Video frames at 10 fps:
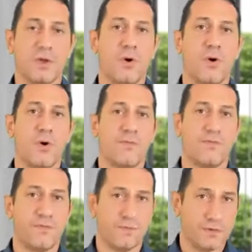of
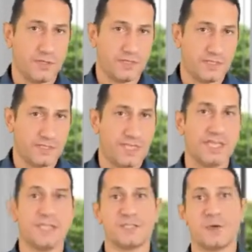a
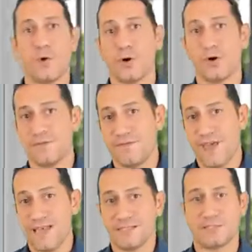disease or
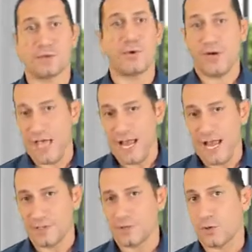events or
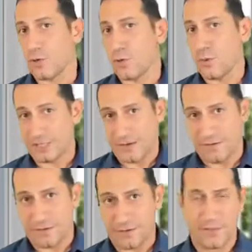animals or whatever
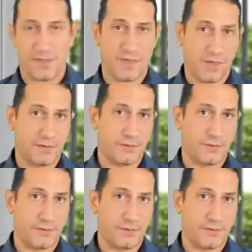thing